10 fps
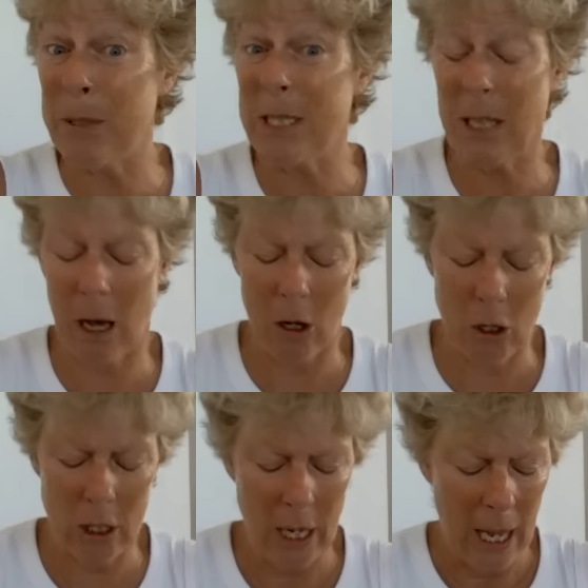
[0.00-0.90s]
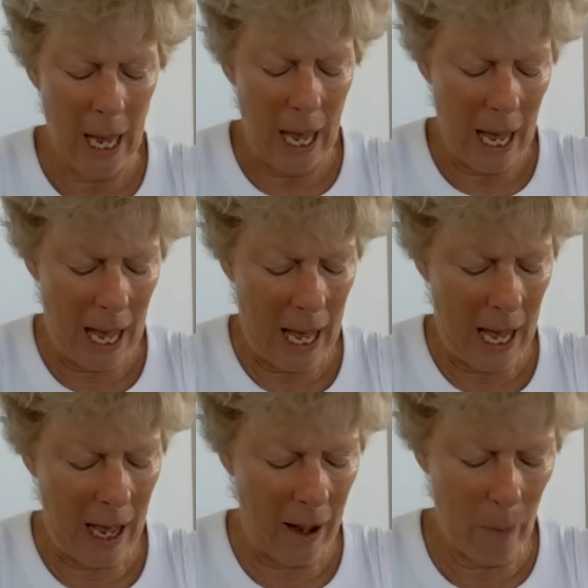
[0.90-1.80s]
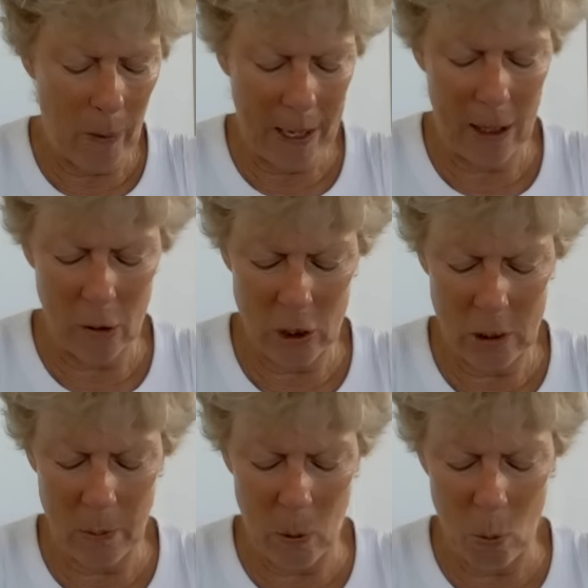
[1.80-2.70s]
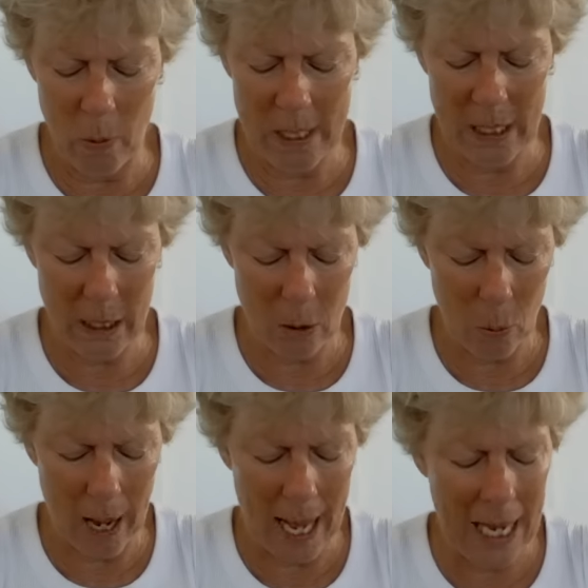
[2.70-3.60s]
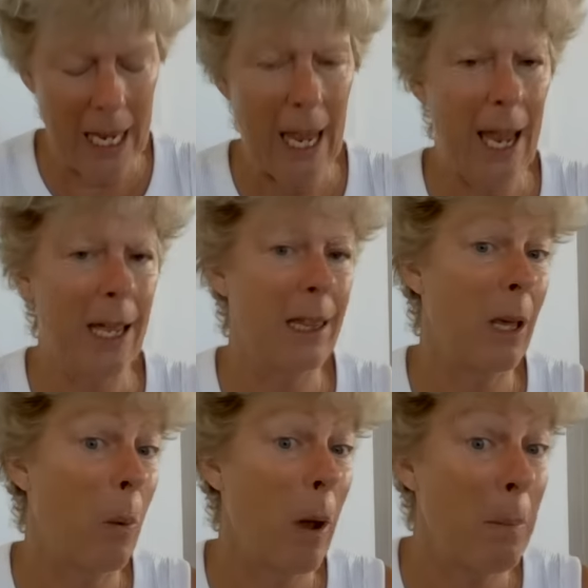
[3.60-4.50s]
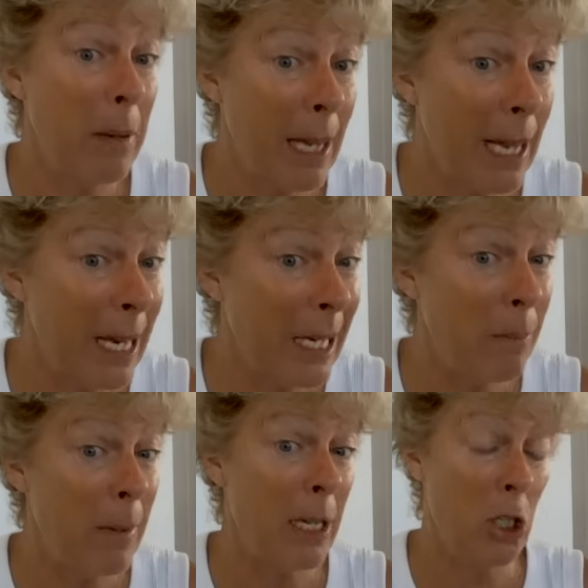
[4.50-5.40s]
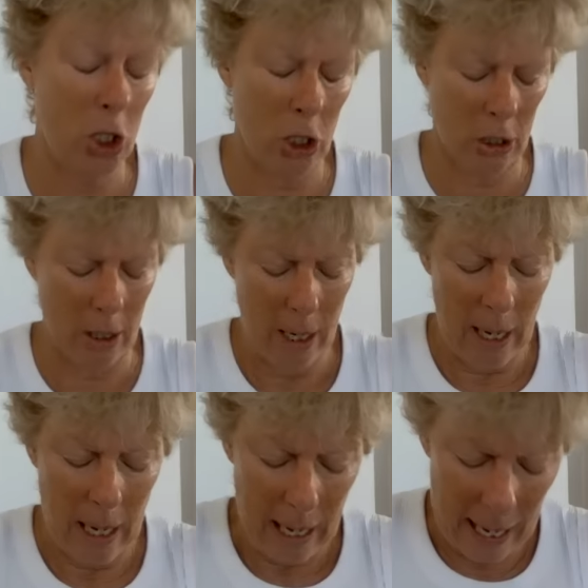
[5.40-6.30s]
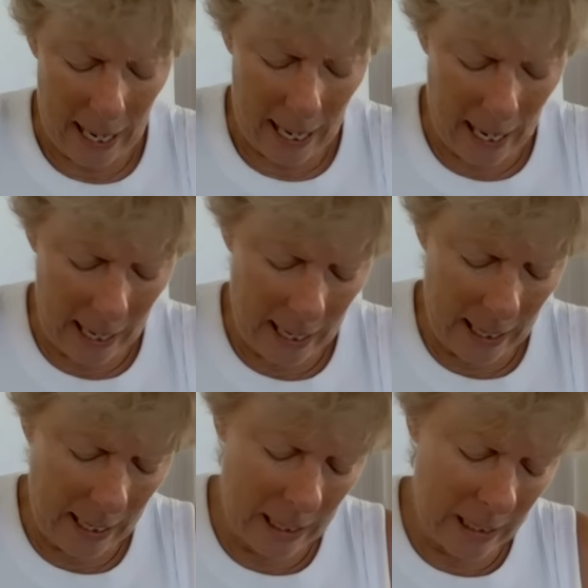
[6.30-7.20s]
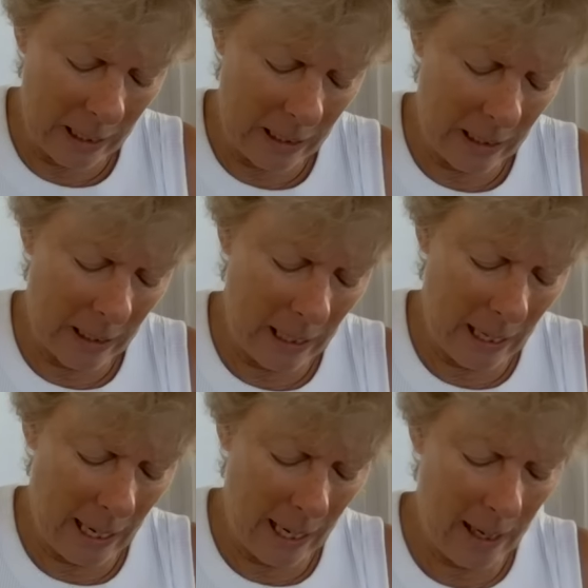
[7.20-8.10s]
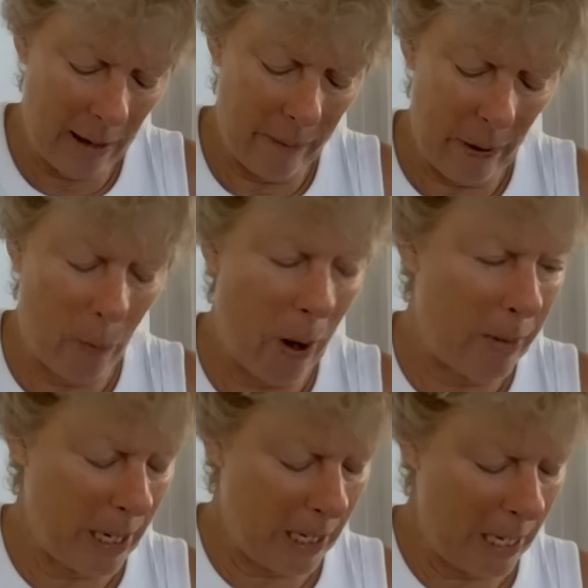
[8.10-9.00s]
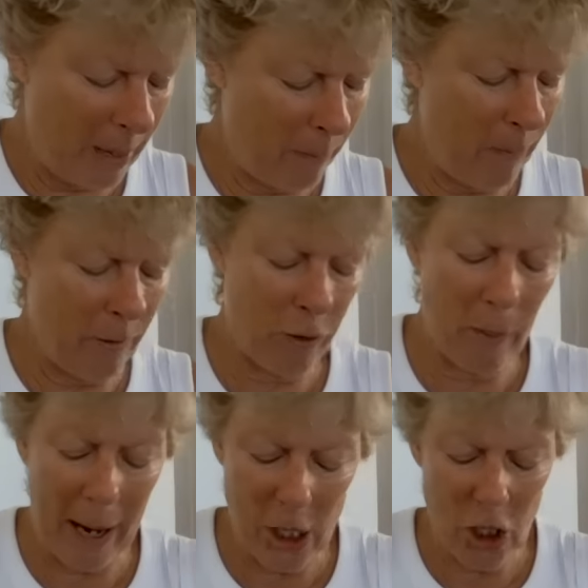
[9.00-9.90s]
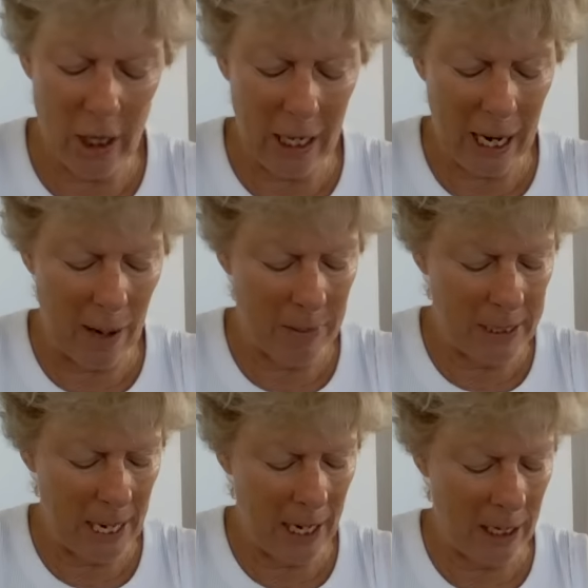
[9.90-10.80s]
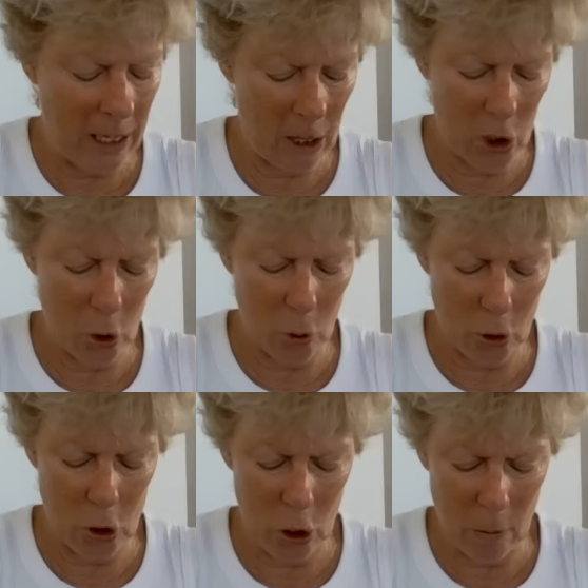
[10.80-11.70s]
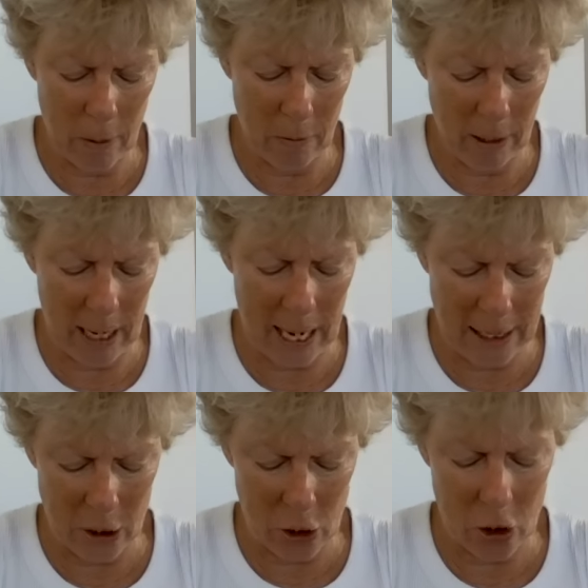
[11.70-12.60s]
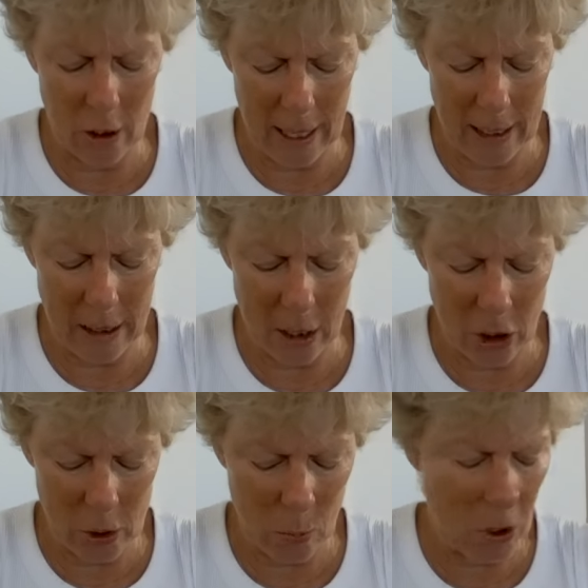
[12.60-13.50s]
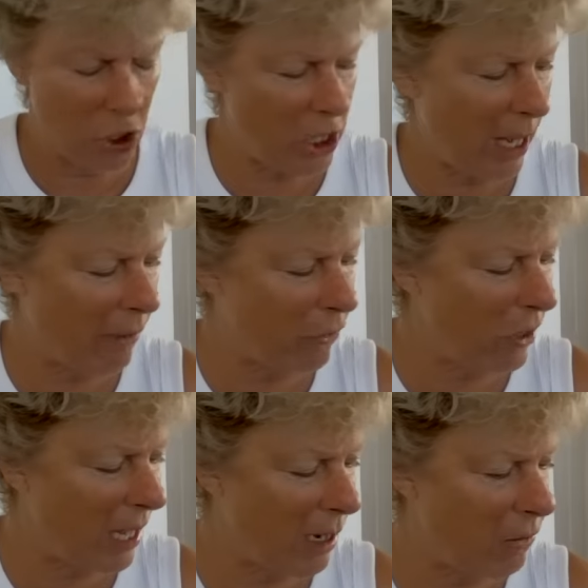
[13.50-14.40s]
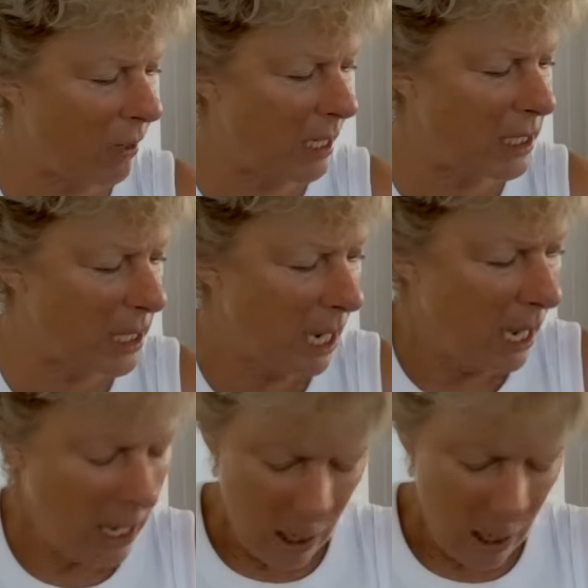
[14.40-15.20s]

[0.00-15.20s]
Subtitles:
episode where he'll just be whisked away and there won't be any mention. There won't be any information that comes out in the short term in regards to that. So just watch out for that event.